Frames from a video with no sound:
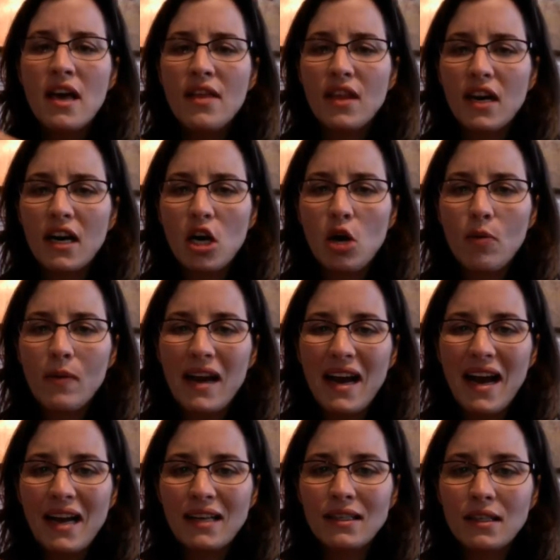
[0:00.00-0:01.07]
then I know my
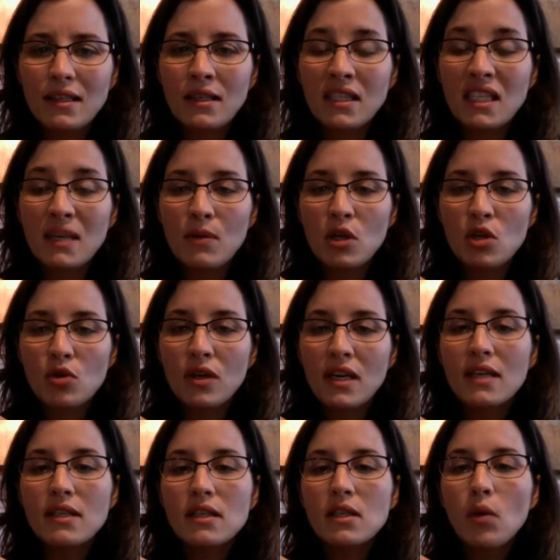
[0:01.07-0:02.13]
axis of symmetry
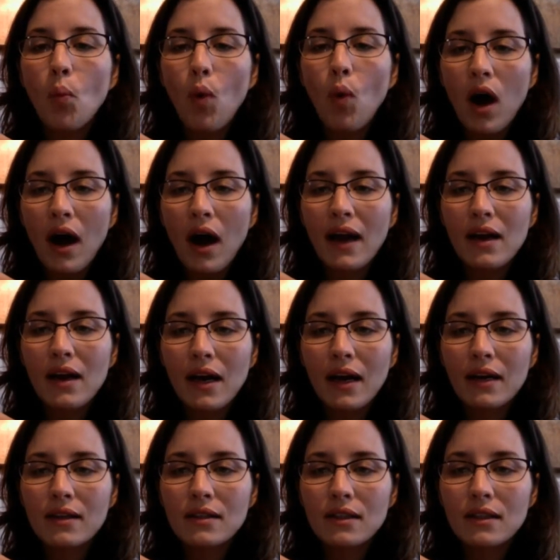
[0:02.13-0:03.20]
is the
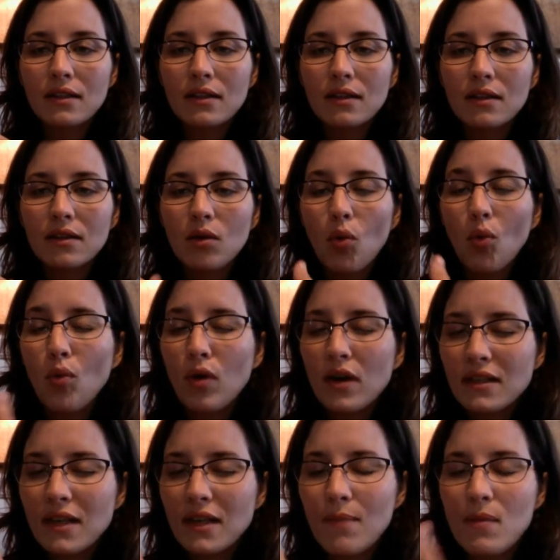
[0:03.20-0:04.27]
y-axis. What
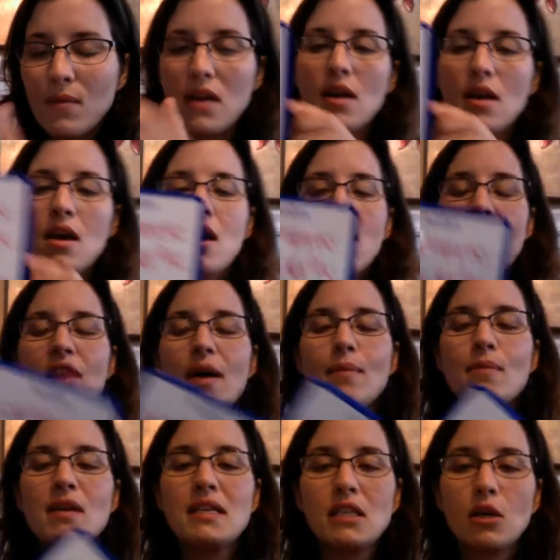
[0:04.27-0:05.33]
does that mean? That
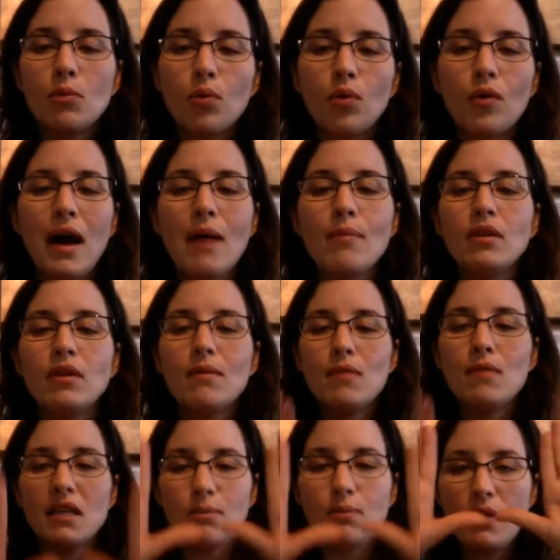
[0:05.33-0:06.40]
means your parabola
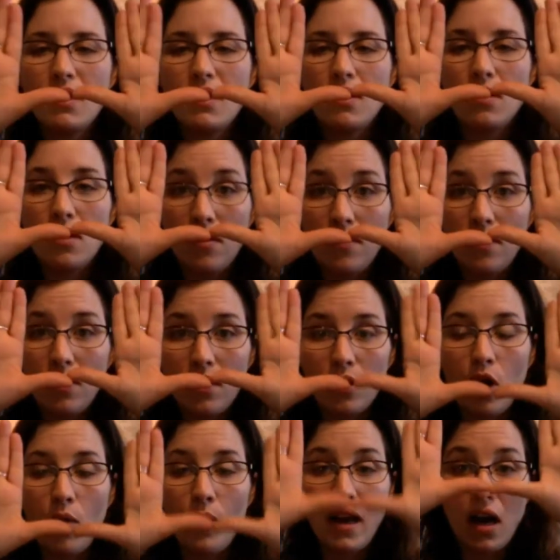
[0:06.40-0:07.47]
must be
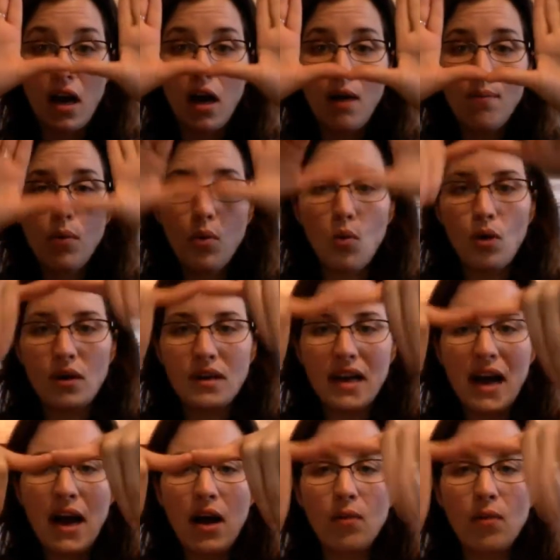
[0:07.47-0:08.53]
going up or
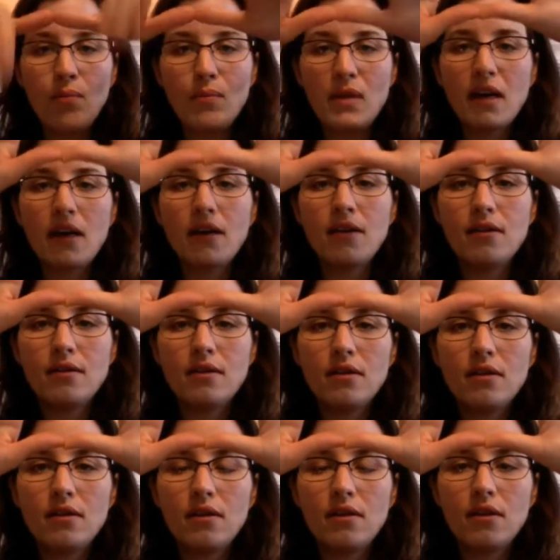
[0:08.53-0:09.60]
down, because
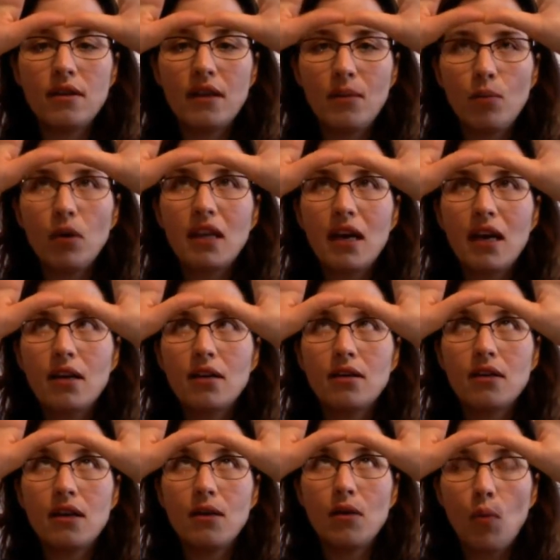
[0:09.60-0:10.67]

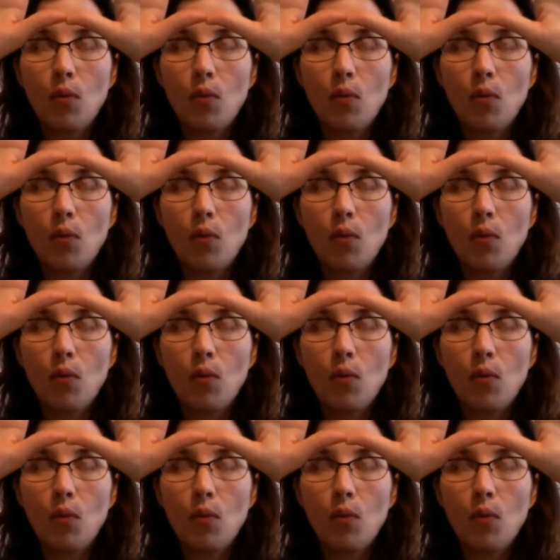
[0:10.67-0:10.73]
the